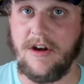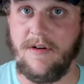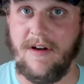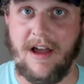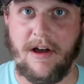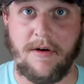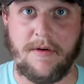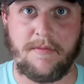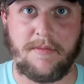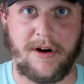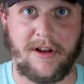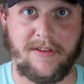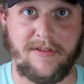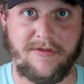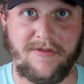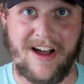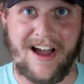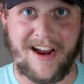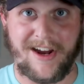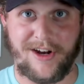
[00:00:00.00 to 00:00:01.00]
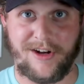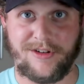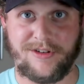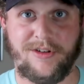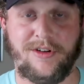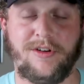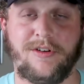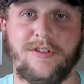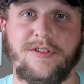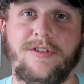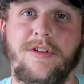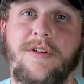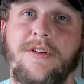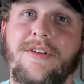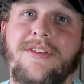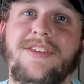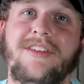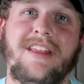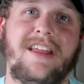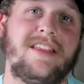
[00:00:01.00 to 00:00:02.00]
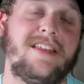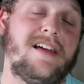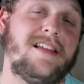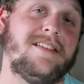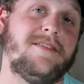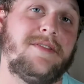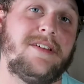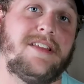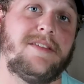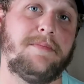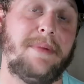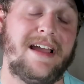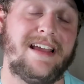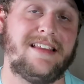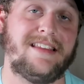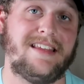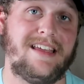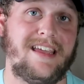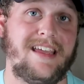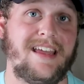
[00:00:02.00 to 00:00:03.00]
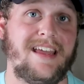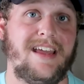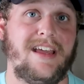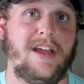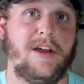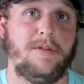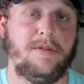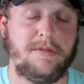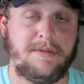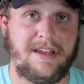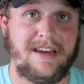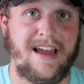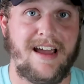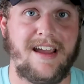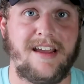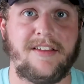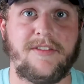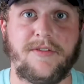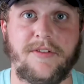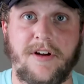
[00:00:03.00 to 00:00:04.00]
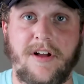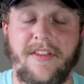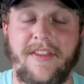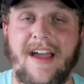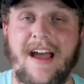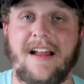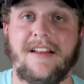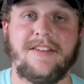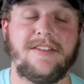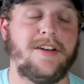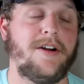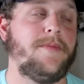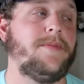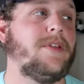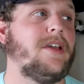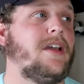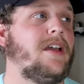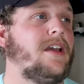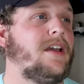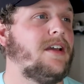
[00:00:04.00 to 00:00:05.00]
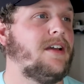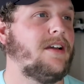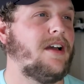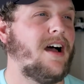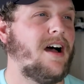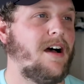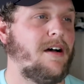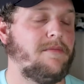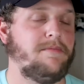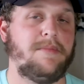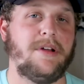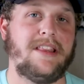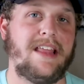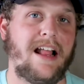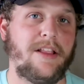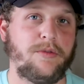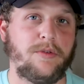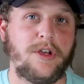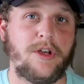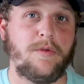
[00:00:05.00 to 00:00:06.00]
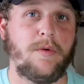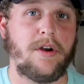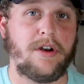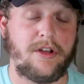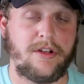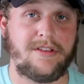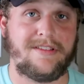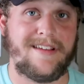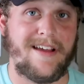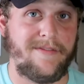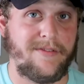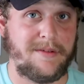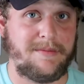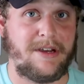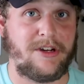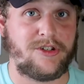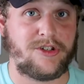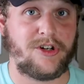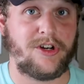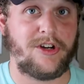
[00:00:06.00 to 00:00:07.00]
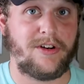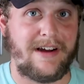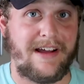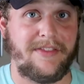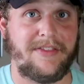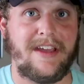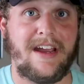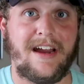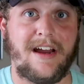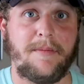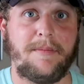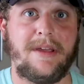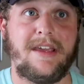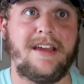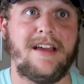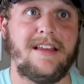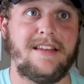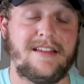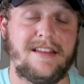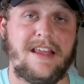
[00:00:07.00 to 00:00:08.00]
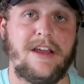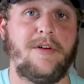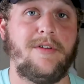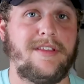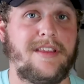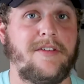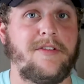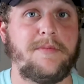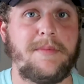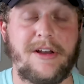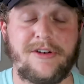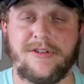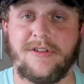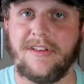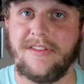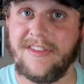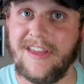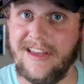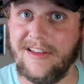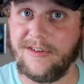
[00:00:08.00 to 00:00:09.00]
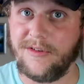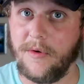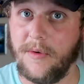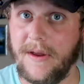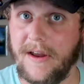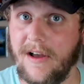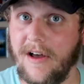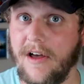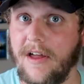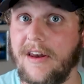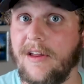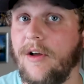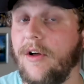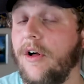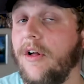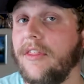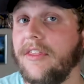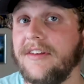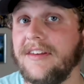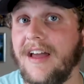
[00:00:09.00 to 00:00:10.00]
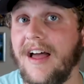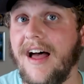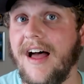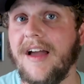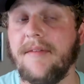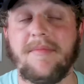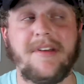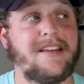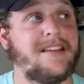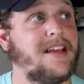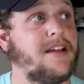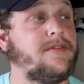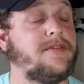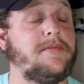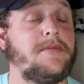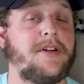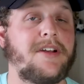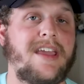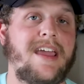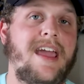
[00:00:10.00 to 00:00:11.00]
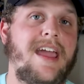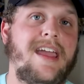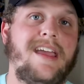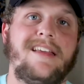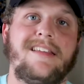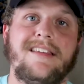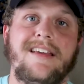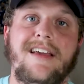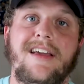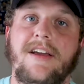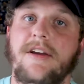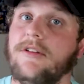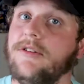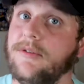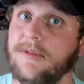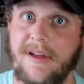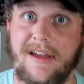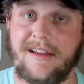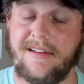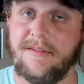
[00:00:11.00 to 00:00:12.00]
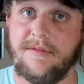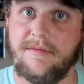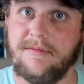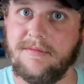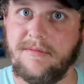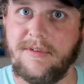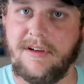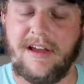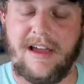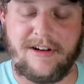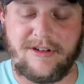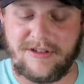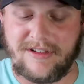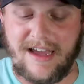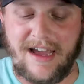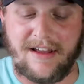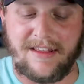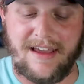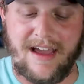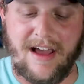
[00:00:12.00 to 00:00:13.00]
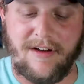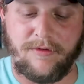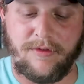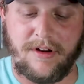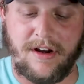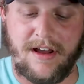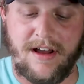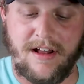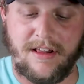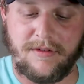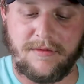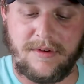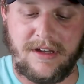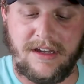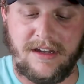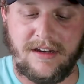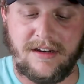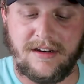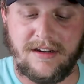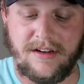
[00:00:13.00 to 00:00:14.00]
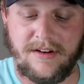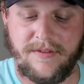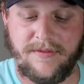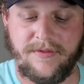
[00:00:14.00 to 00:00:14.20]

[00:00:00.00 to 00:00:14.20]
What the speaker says: how it brings fire to your soul. So they thought something spicy would be nice for all that. So but that's where you want to definitely make sure you're out there, because then they always have special things going on all the time, like I said, from their cakes to I just had the halfway to Halloween,